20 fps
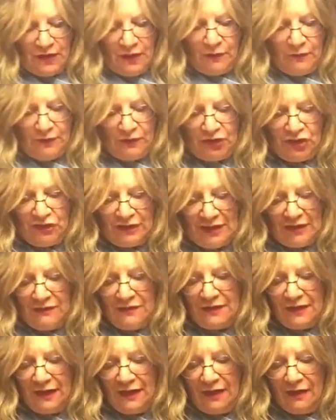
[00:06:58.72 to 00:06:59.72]
which
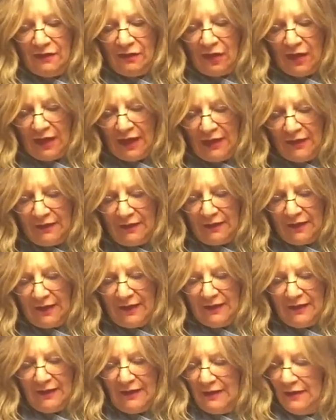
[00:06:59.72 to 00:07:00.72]
sounds like a lot,
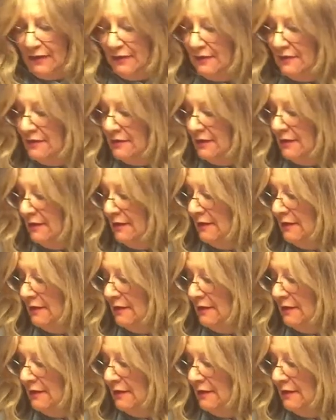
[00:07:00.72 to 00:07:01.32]
and it is,